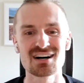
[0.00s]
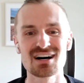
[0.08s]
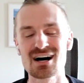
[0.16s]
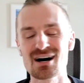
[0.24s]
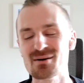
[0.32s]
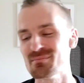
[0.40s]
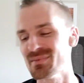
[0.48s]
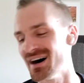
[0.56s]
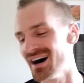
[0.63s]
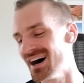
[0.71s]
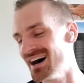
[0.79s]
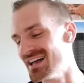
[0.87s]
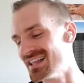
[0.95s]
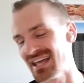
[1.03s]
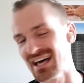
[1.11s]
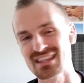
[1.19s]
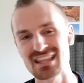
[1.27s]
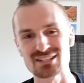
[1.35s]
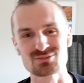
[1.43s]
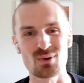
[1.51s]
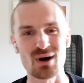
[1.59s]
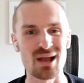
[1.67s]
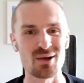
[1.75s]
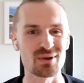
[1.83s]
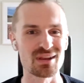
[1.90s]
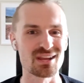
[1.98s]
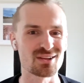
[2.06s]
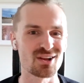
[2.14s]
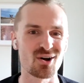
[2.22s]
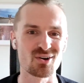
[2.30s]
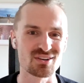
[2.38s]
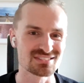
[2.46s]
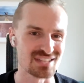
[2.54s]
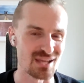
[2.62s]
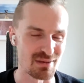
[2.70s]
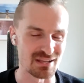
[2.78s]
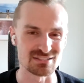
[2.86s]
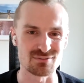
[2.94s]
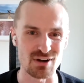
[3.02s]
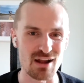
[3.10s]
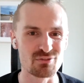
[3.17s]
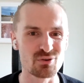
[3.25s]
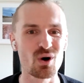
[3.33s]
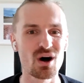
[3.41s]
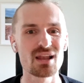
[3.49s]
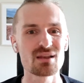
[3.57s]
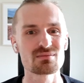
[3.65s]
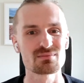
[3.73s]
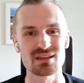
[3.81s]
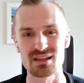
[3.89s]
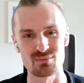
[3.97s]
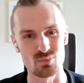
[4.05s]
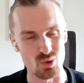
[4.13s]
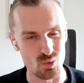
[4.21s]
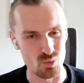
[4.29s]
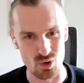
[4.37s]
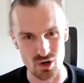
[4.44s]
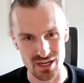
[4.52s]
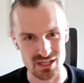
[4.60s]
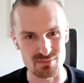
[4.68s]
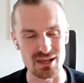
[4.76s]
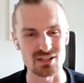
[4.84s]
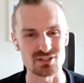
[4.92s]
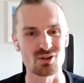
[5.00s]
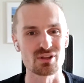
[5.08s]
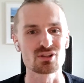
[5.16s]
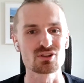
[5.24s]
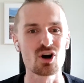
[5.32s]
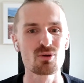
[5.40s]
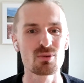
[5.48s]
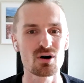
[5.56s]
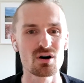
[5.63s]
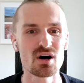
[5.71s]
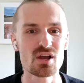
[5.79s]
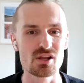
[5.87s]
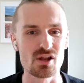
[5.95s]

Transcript: Um, uh, that that's why we you know stay based for everyone. We, we're working to make it totally global.